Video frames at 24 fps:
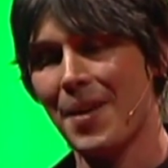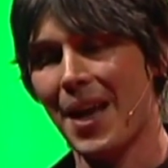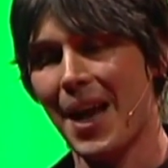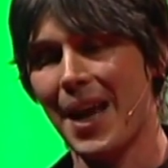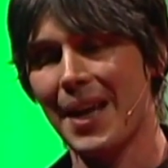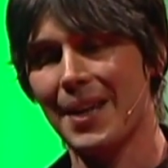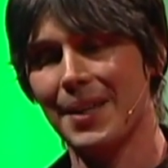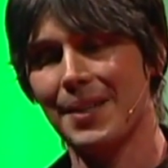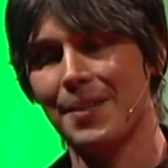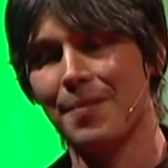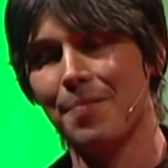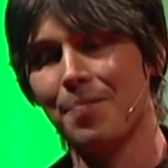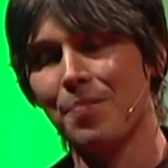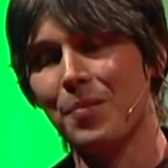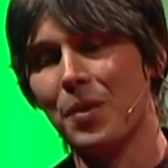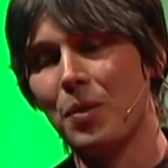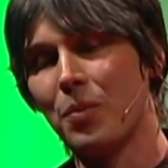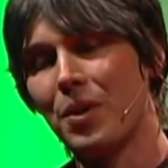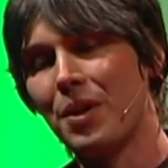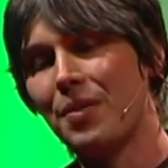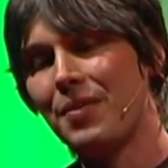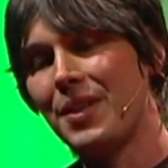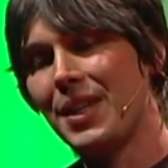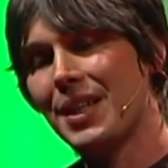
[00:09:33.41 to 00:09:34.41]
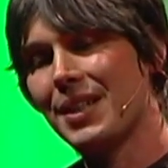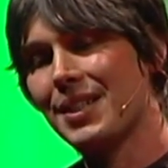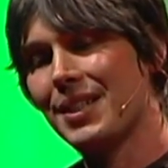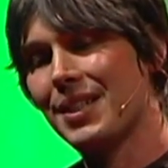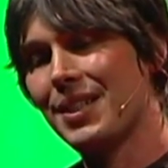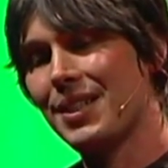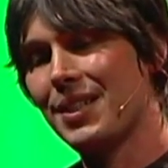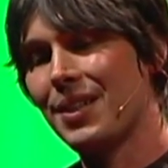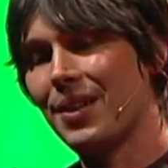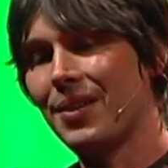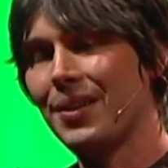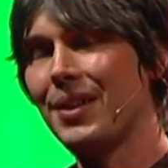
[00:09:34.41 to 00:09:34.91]
And one of the
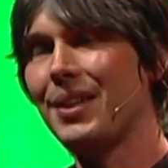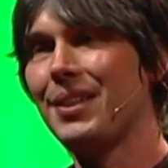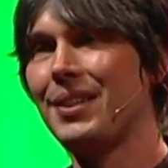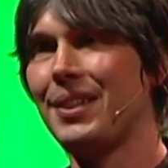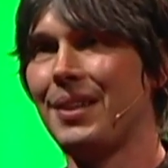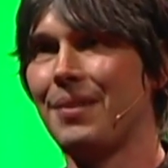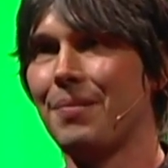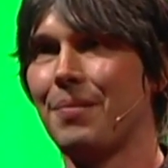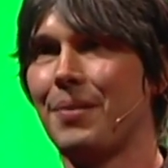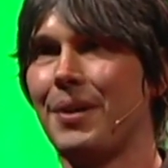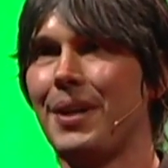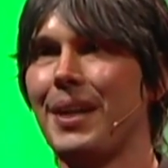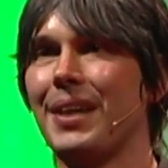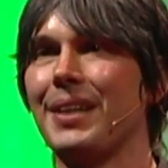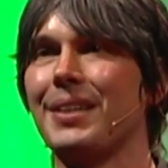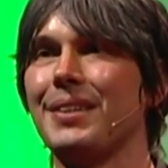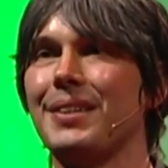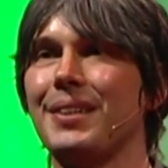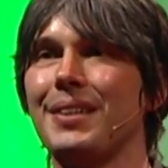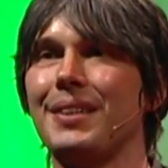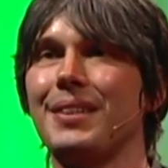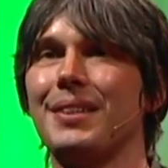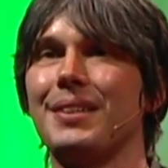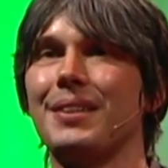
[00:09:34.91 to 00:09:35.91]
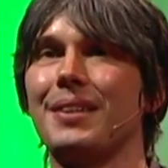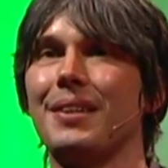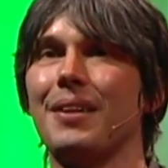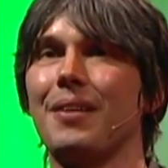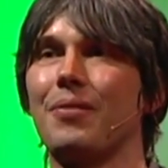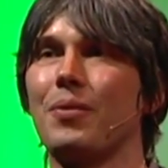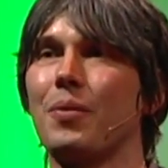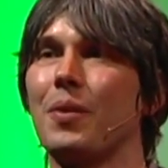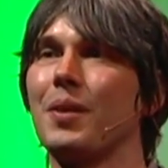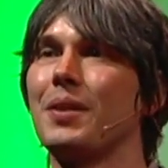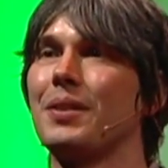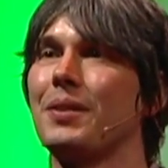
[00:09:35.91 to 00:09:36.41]
astonishing predictions
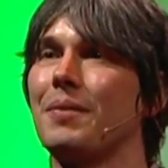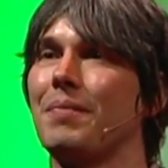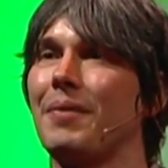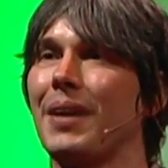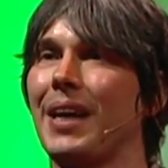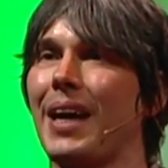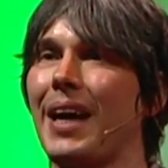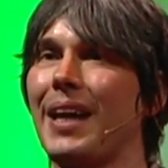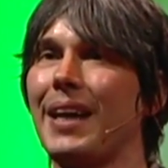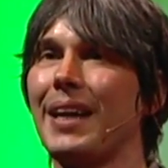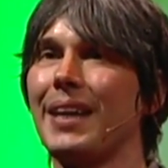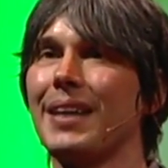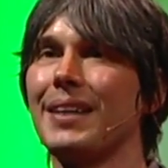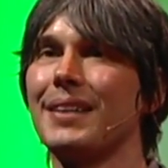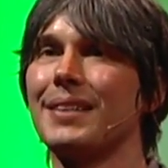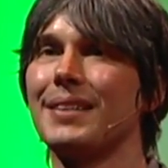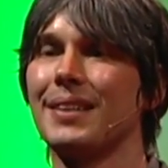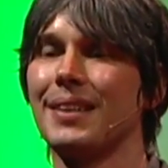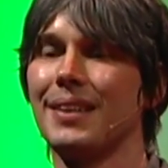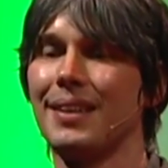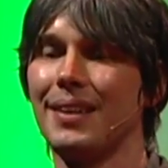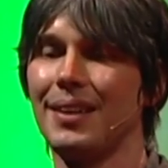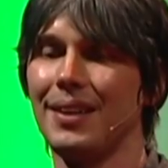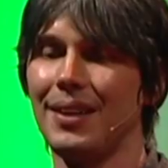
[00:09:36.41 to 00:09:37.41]
of quantum mechanics,